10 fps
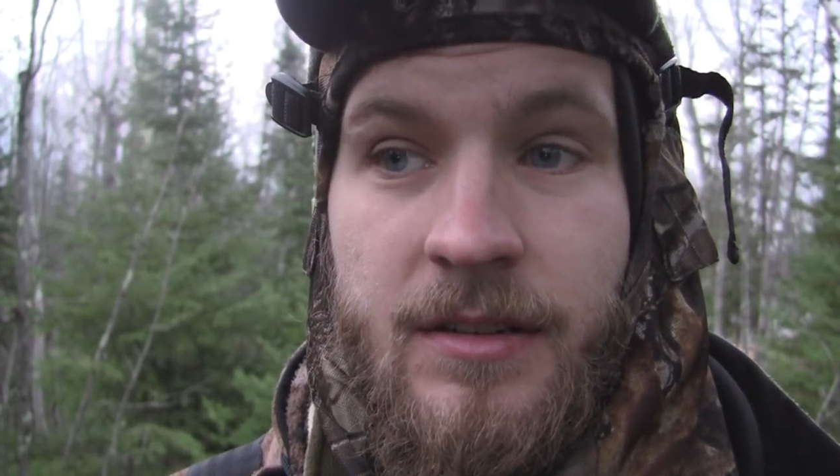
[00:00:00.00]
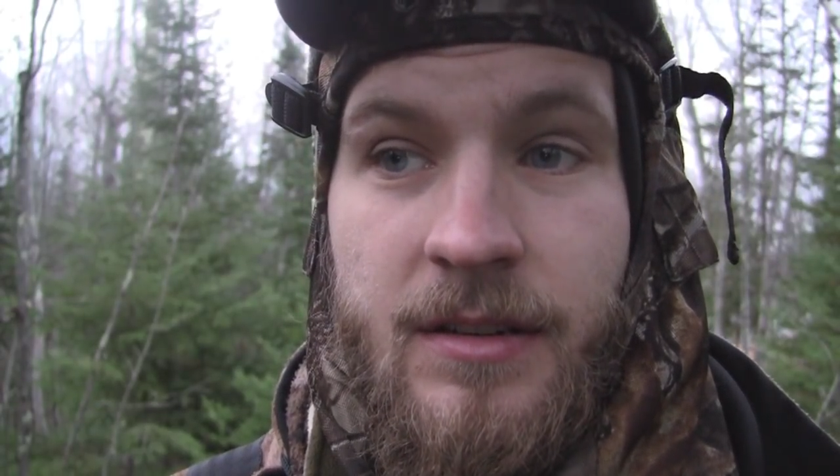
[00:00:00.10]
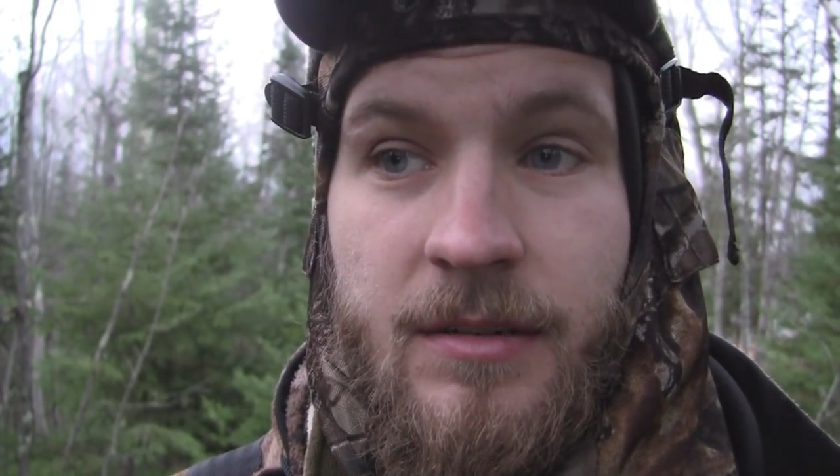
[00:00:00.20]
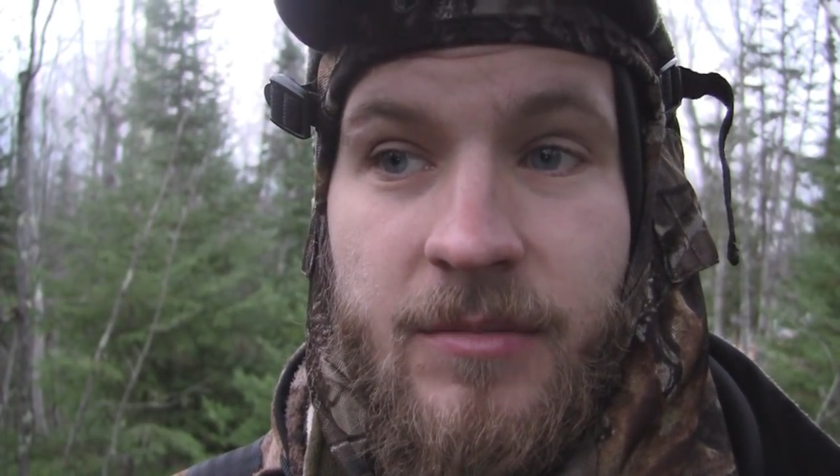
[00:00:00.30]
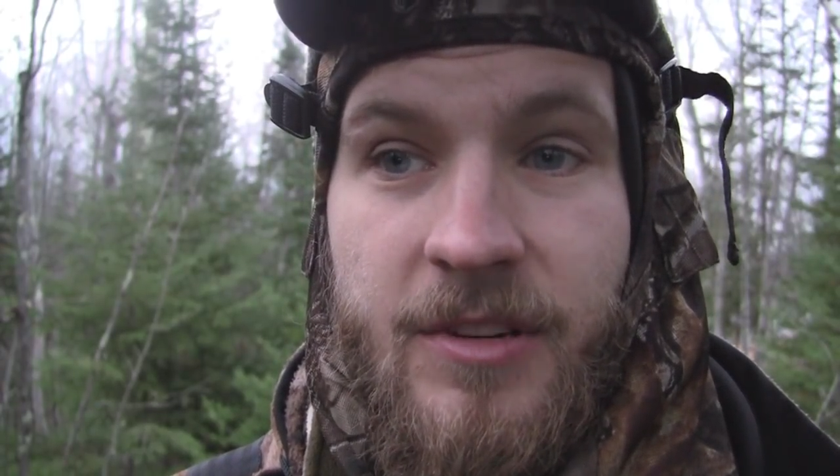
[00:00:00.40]

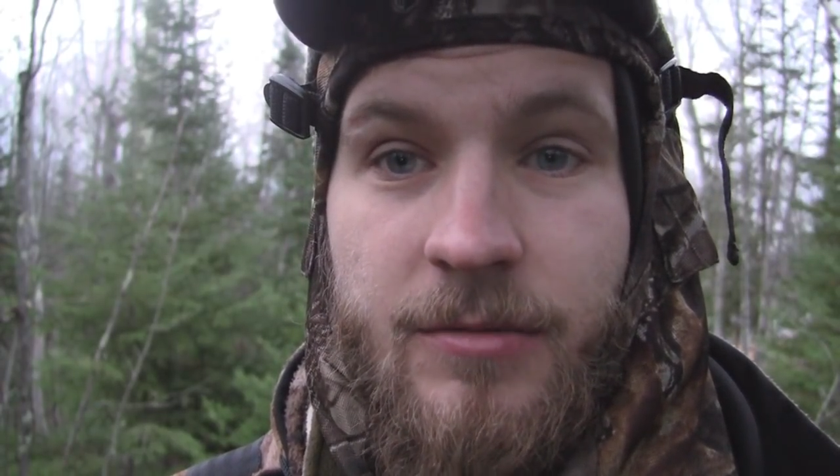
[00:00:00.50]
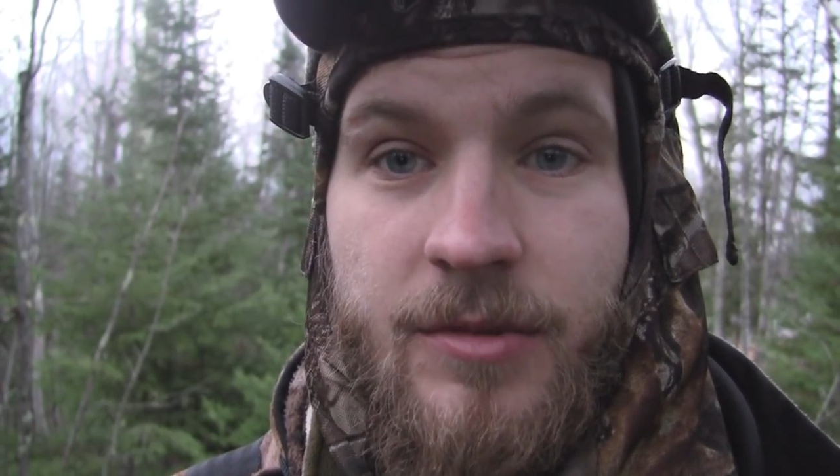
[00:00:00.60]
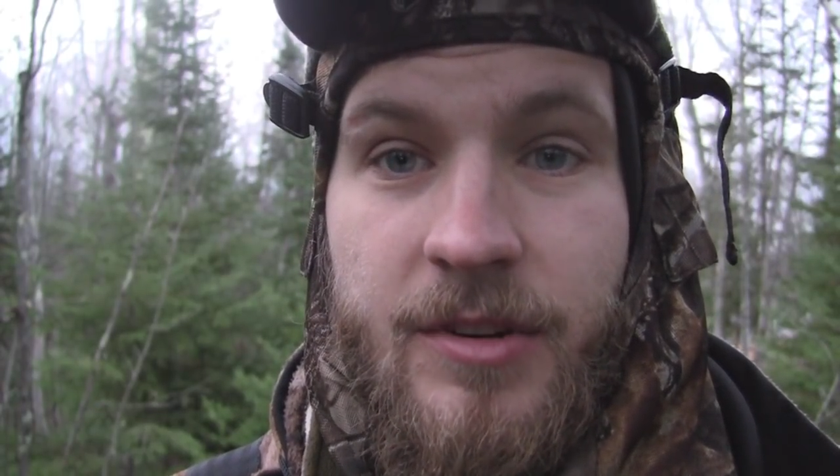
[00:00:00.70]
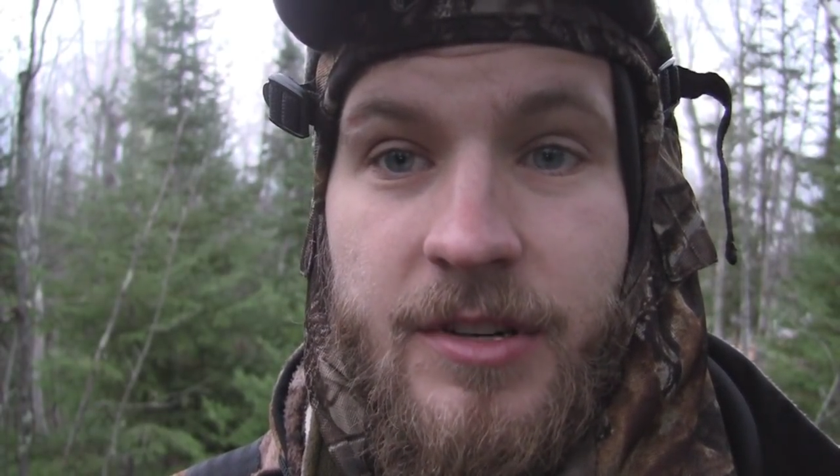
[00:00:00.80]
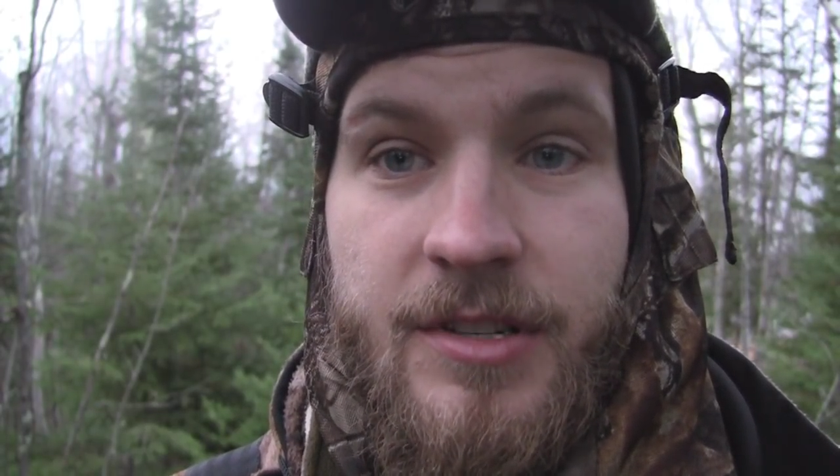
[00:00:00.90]
because
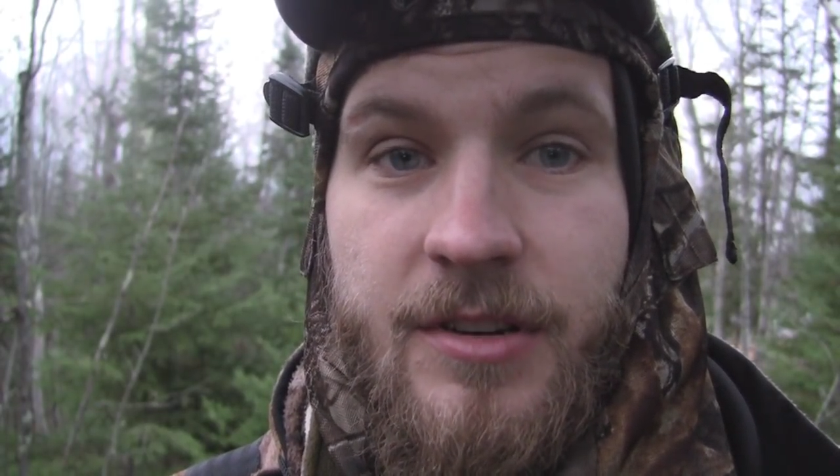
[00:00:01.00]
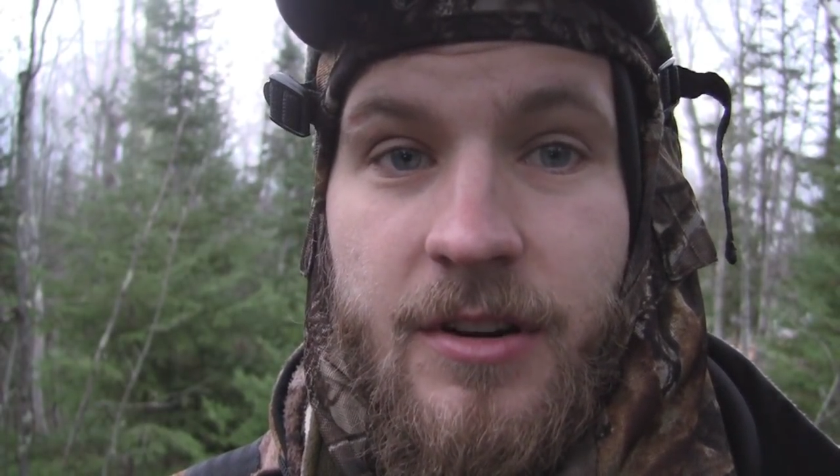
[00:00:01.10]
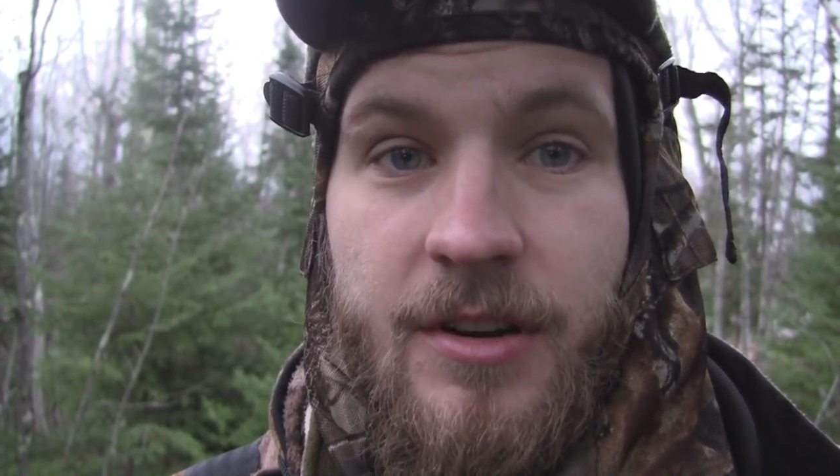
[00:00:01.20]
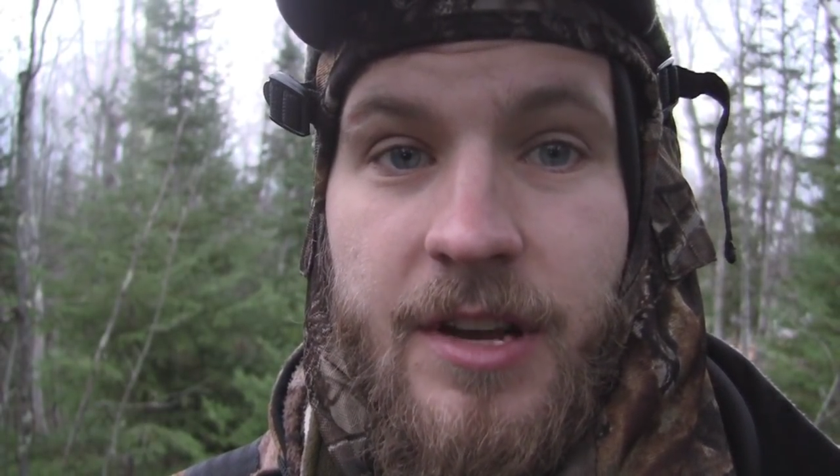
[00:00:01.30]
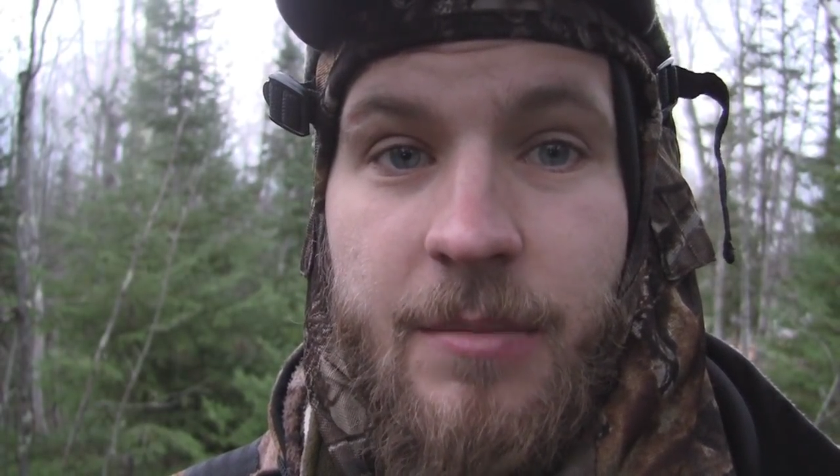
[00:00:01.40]
we're going to
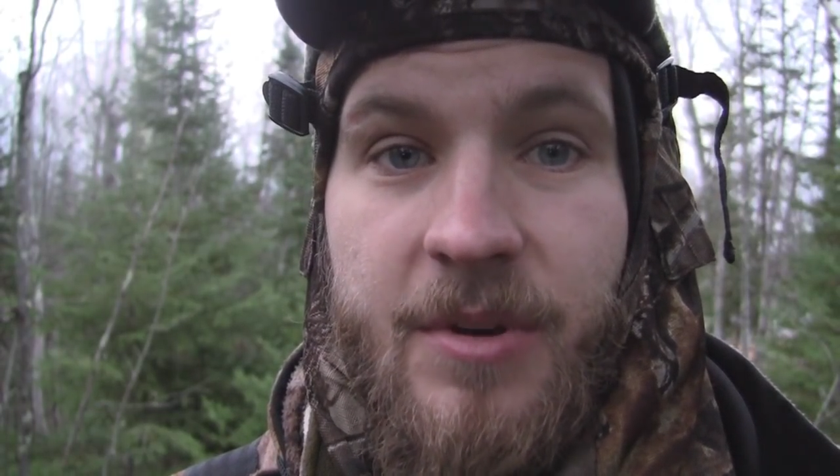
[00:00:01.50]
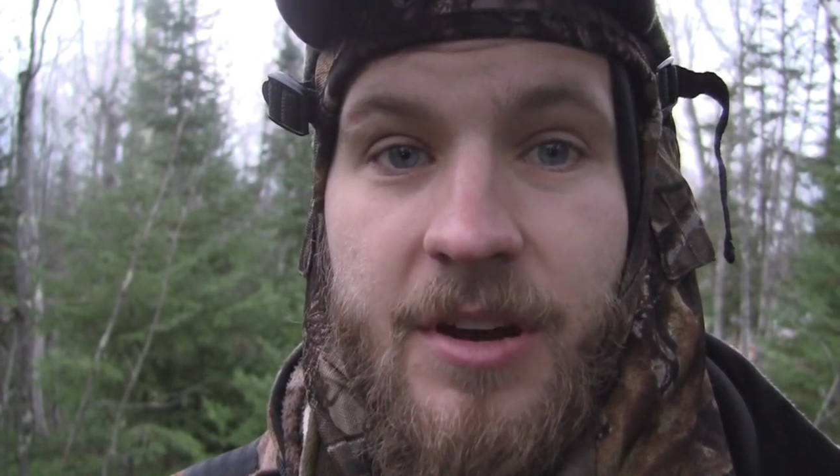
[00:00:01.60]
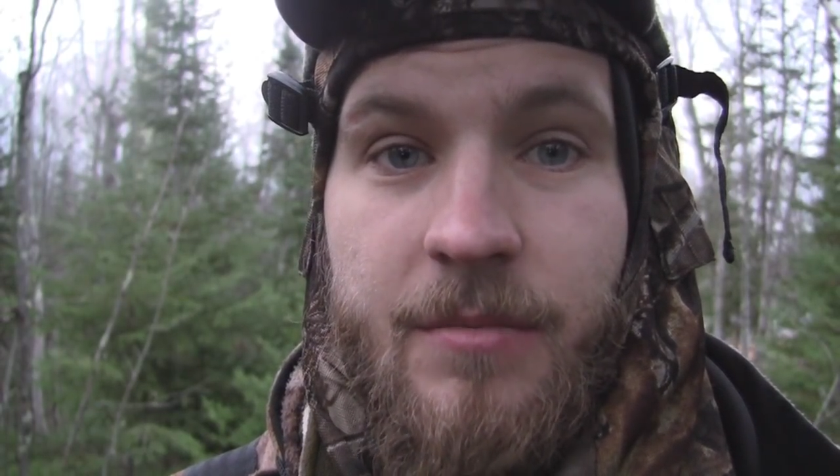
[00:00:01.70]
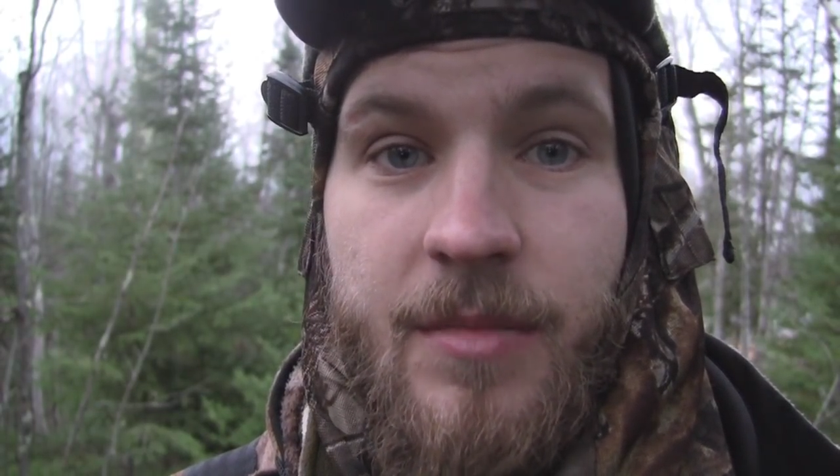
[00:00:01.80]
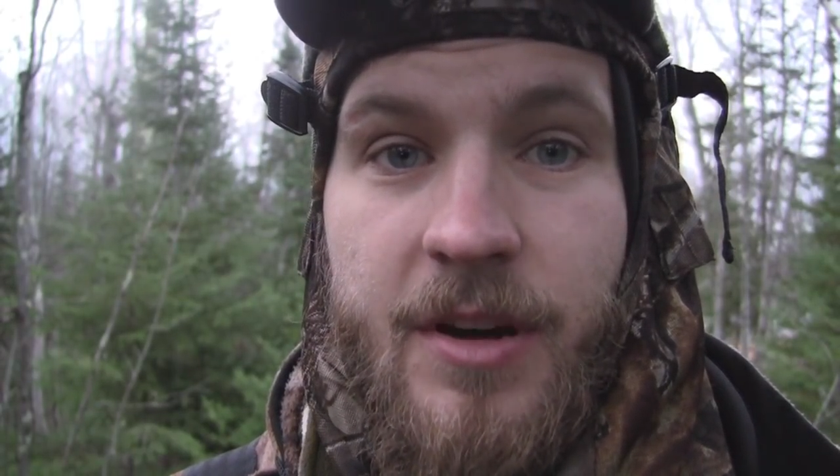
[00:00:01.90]
start taping
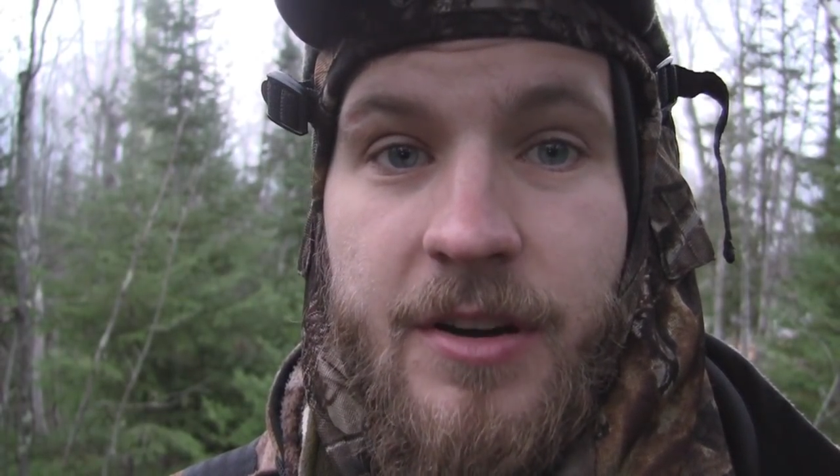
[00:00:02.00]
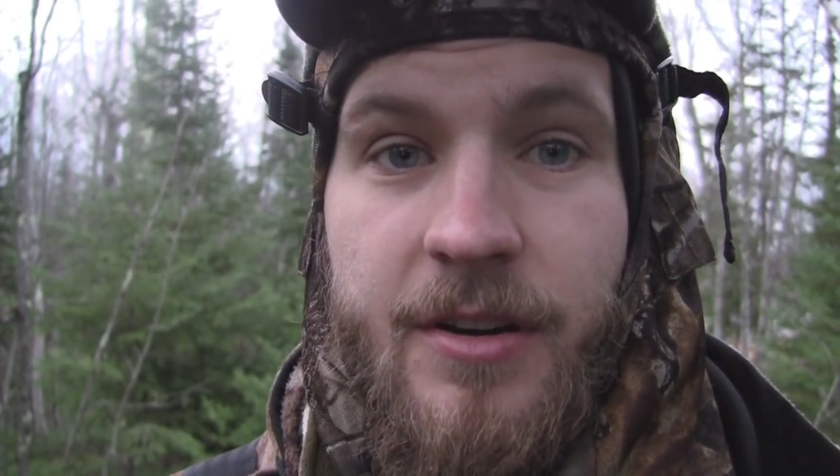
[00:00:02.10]
in mud